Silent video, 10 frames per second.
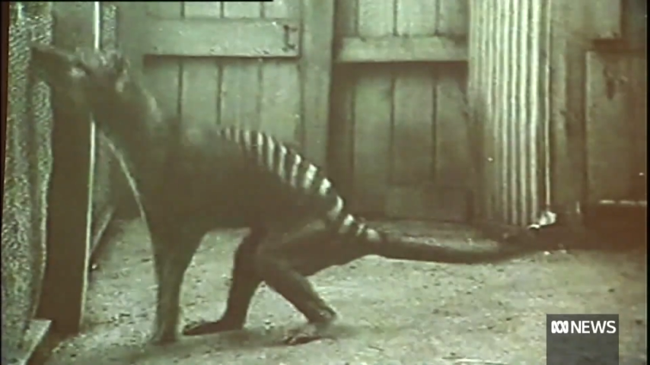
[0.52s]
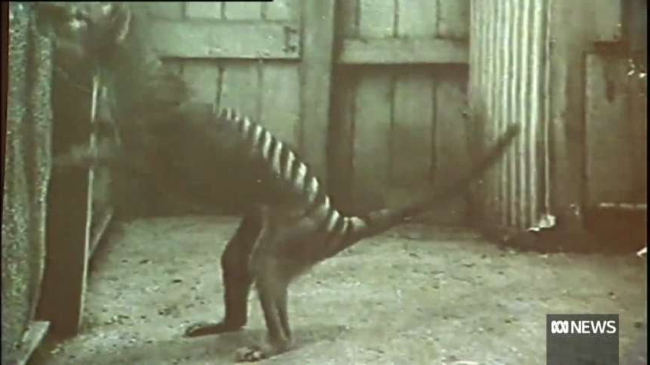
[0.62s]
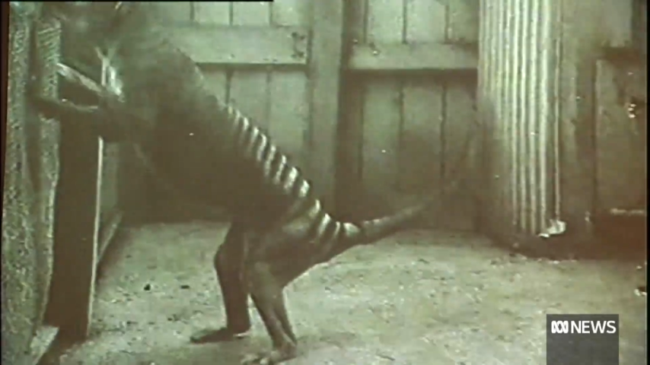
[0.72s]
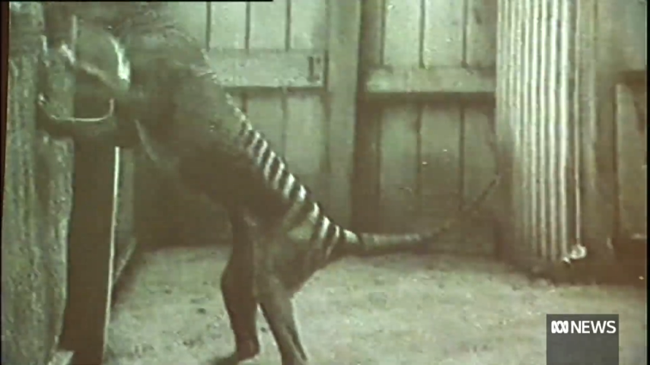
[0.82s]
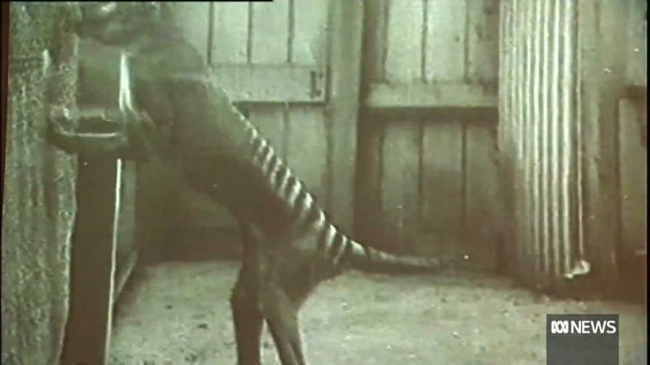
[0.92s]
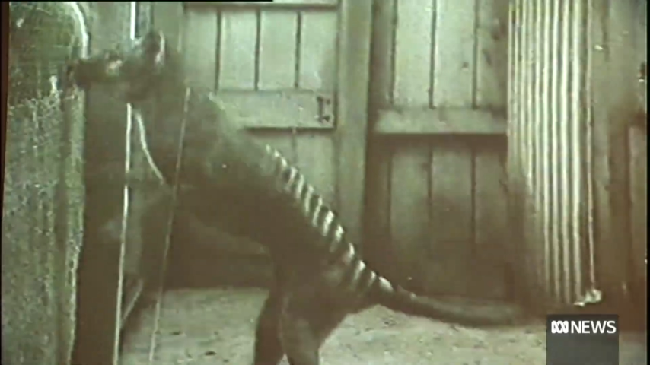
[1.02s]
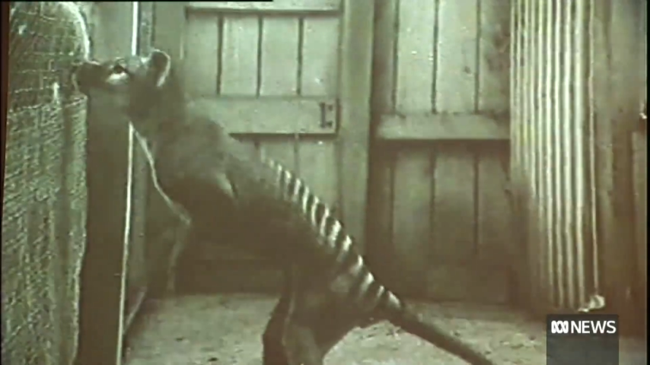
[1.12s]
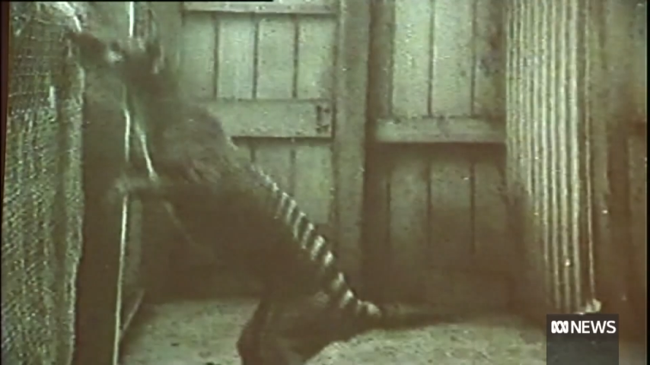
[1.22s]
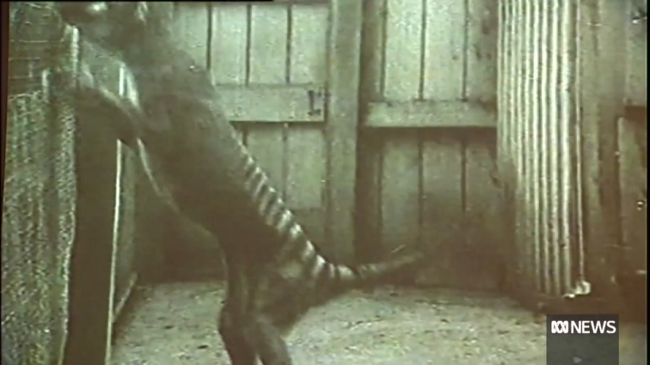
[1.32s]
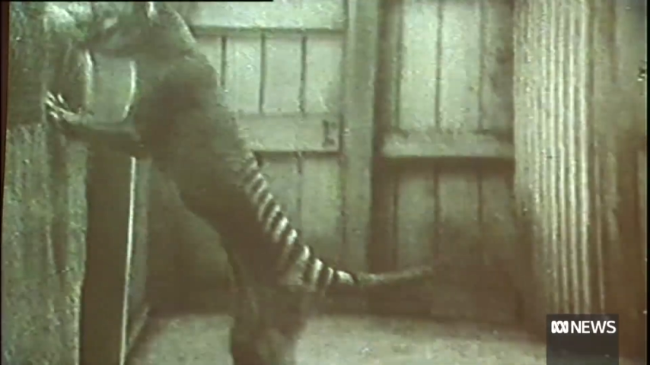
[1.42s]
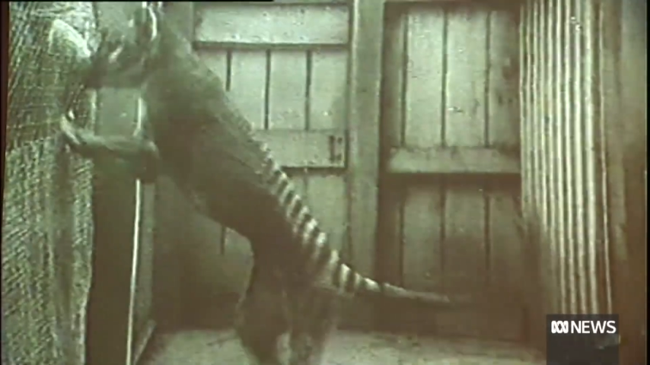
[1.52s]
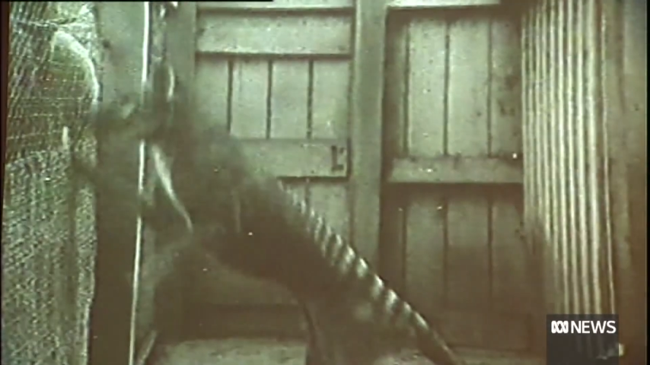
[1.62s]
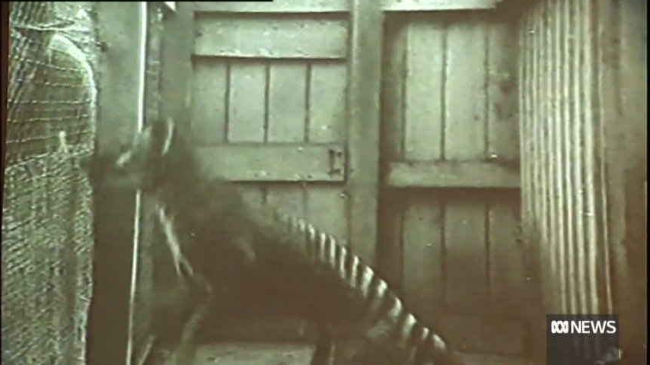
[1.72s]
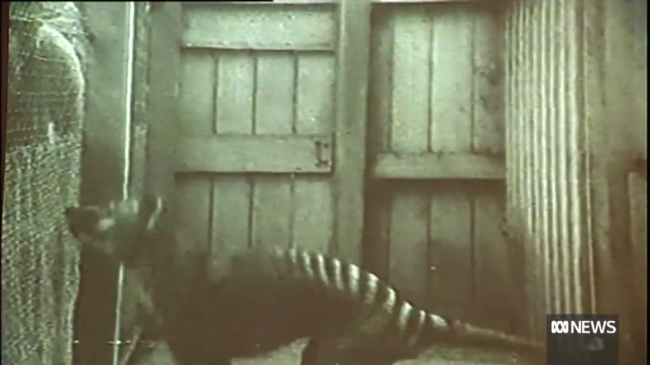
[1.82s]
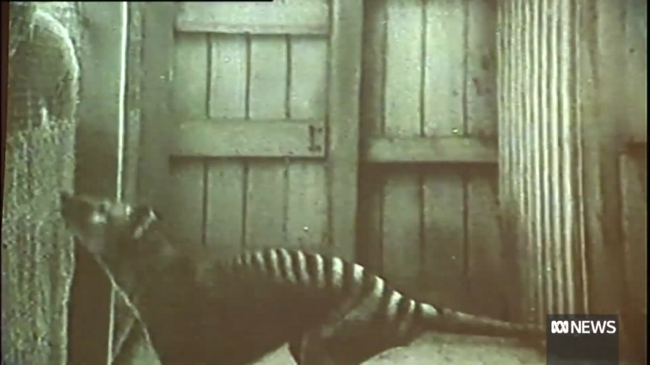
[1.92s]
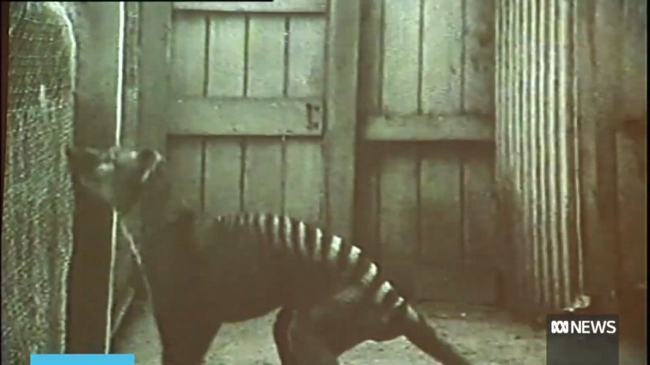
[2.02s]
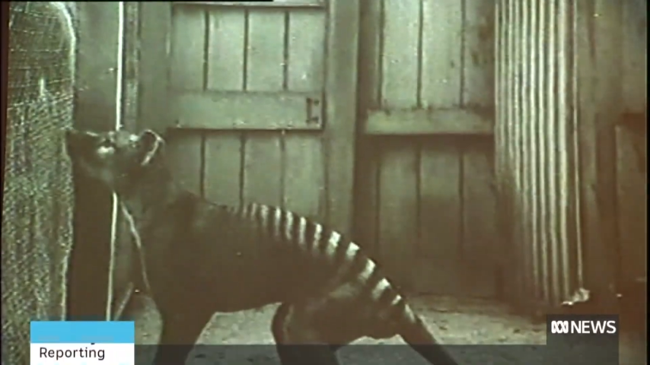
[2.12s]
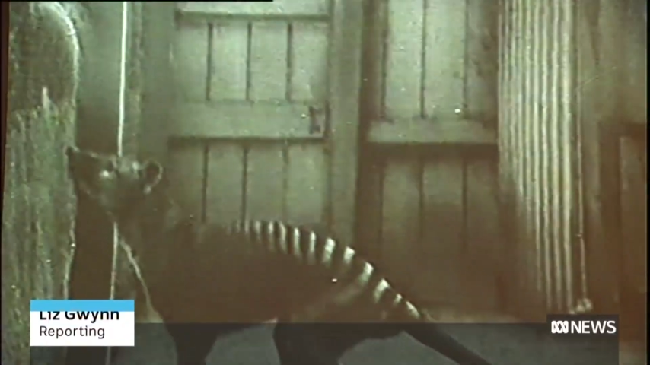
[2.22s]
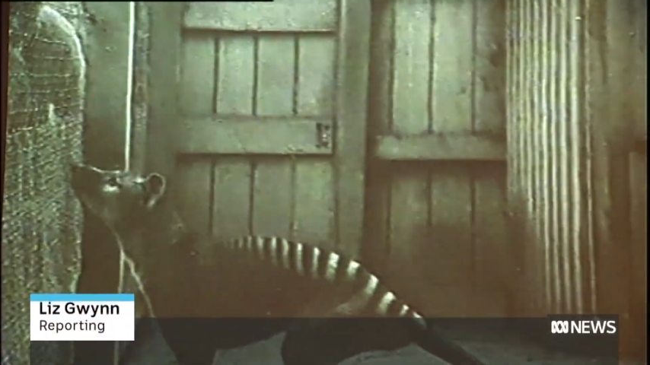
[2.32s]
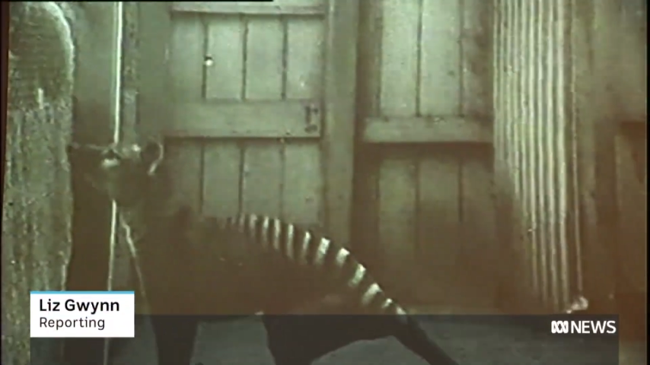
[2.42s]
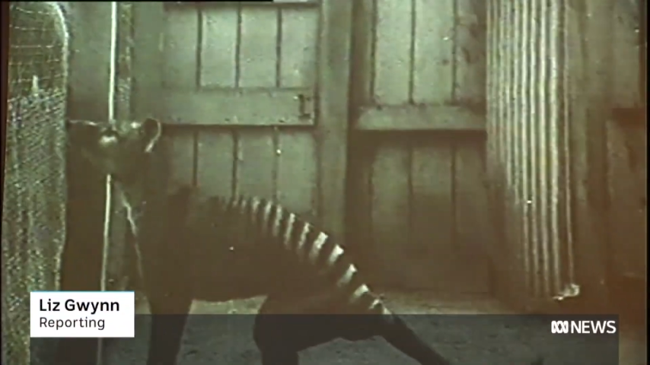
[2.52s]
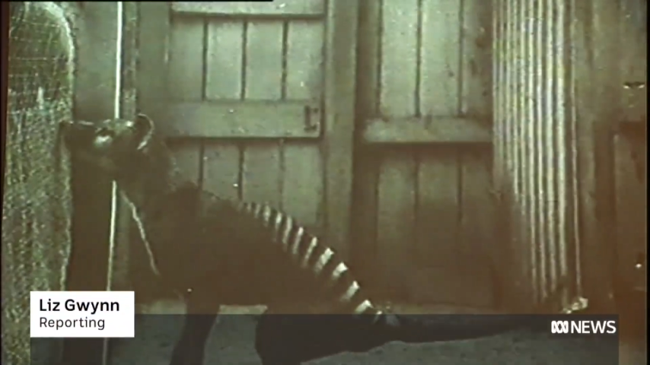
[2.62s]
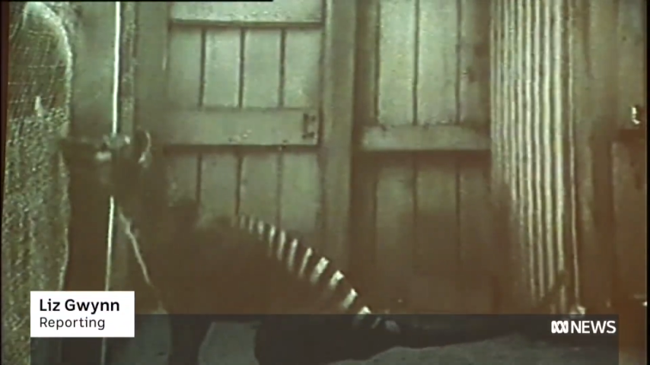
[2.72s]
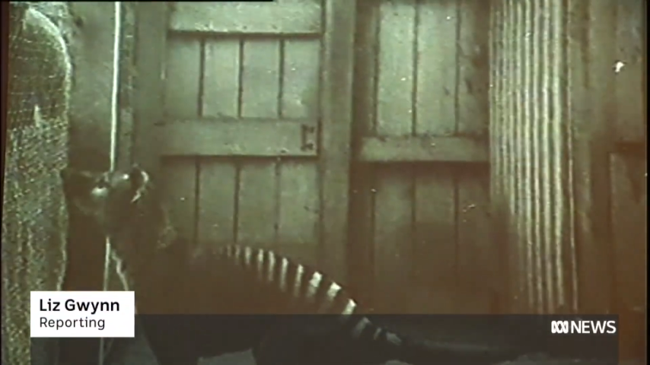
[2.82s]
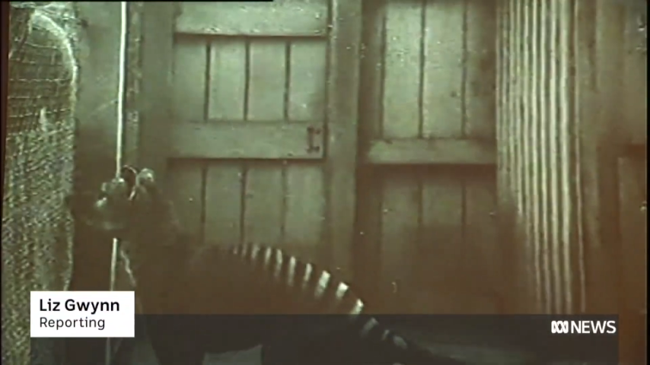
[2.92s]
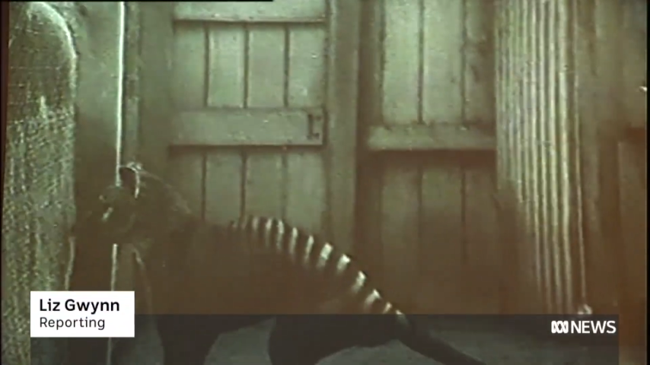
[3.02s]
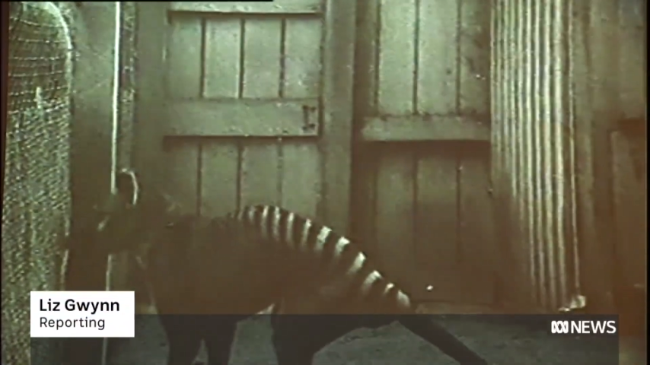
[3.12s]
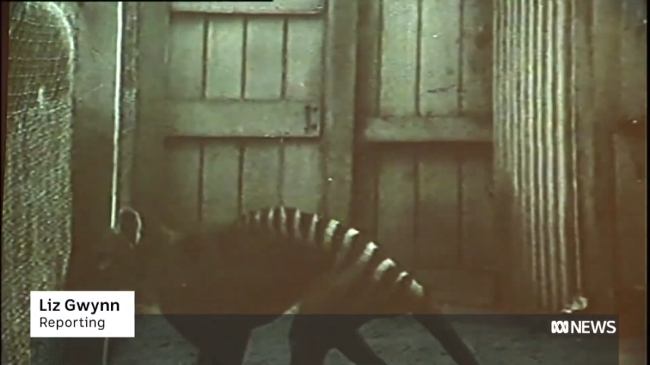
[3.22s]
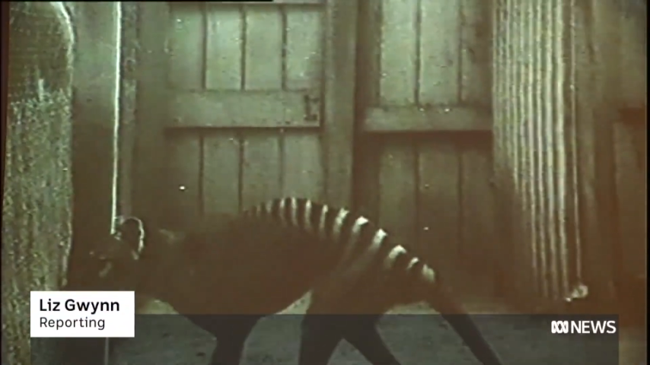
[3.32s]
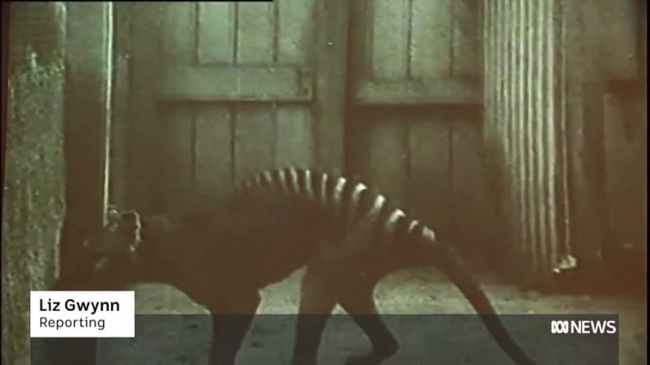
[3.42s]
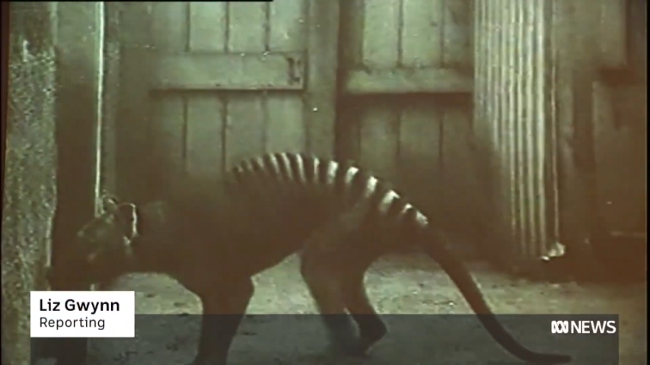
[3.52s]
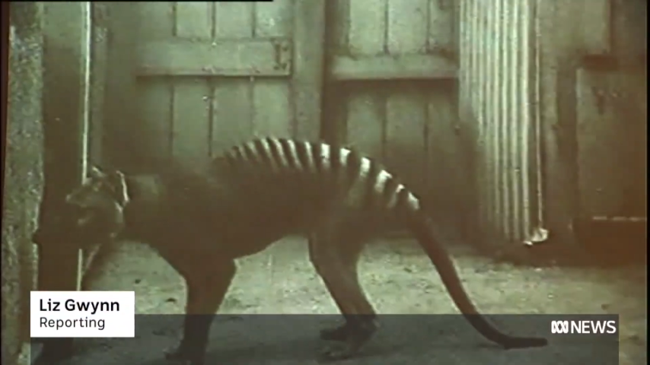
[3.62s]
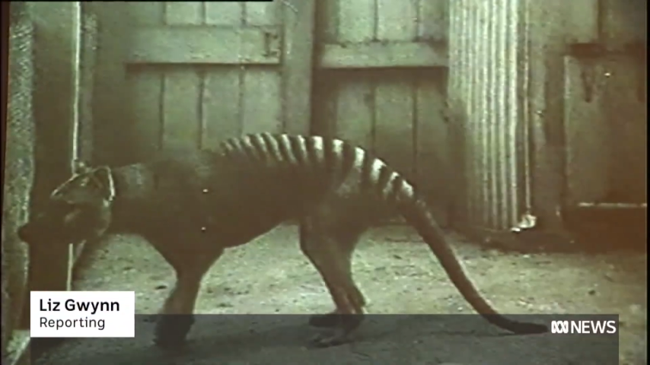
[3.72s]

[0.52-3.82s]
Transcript: (no speaker visible)